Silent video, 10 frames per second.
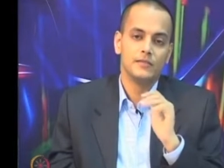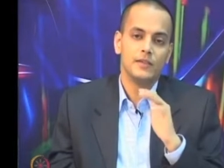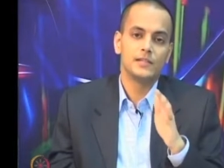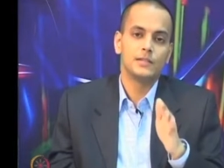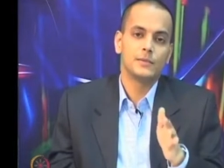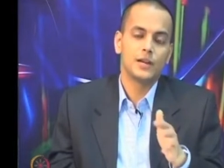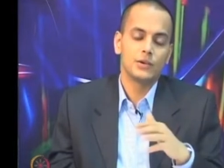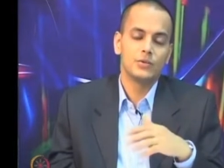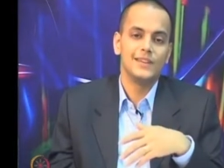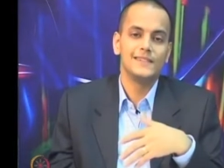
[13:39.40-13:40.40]
very similar
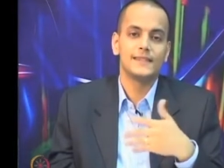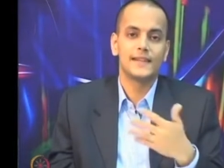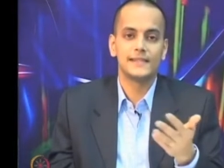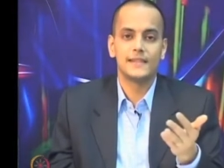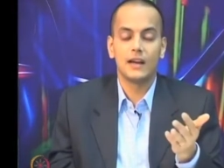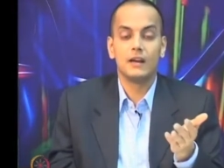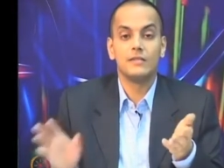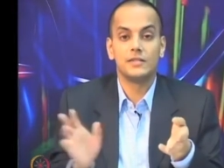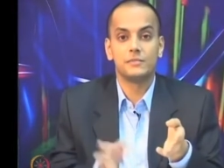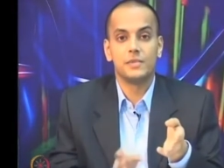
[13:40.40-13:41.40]
to the incidence angle
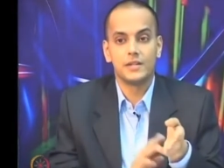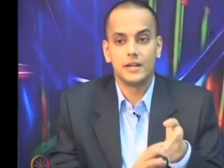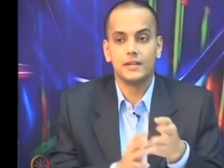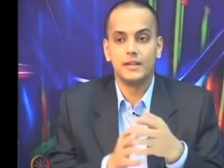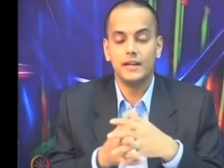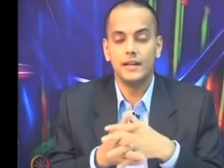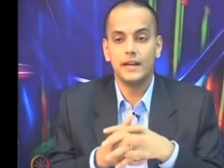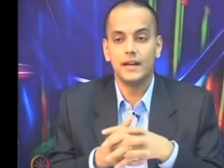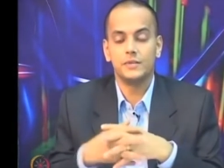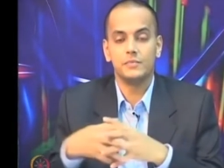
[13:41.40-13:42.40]
which is measured at the leading
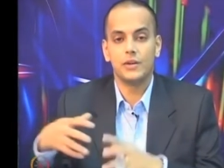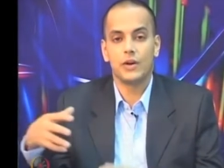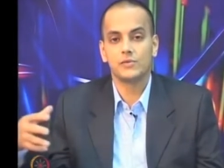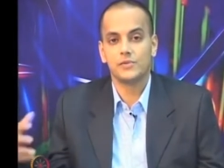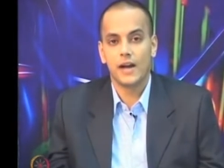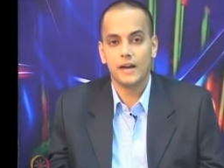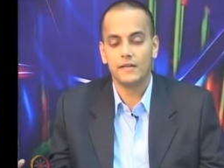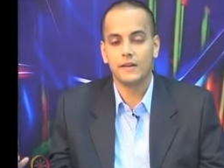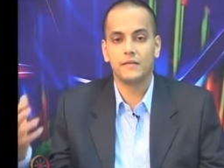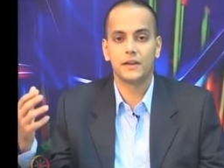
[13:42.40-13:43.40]
edge, we also
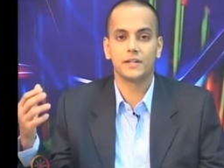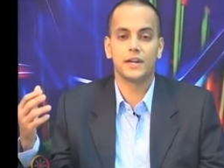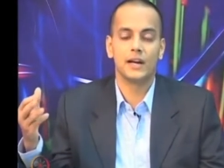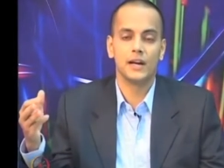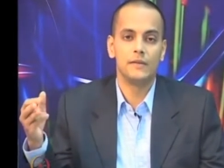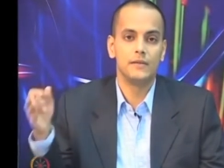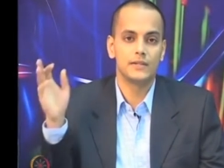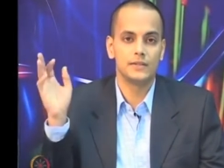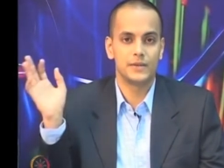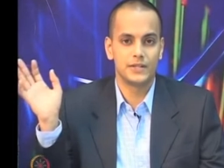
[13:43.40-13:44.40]
have a deflection angle which
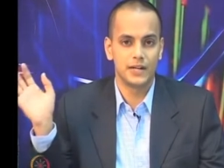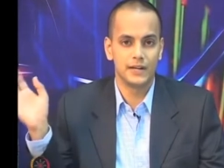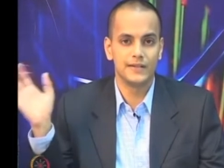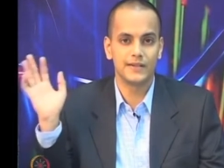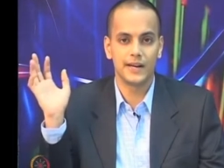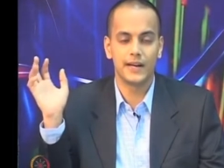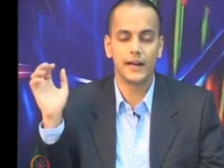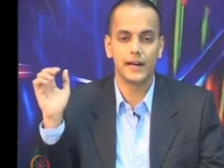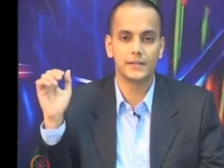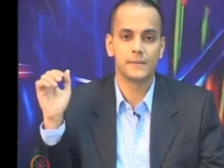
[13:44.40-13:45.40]
is measured at the
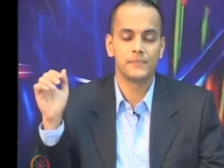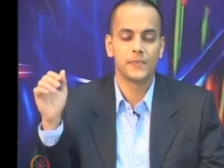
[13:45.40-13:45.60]
trailing edge.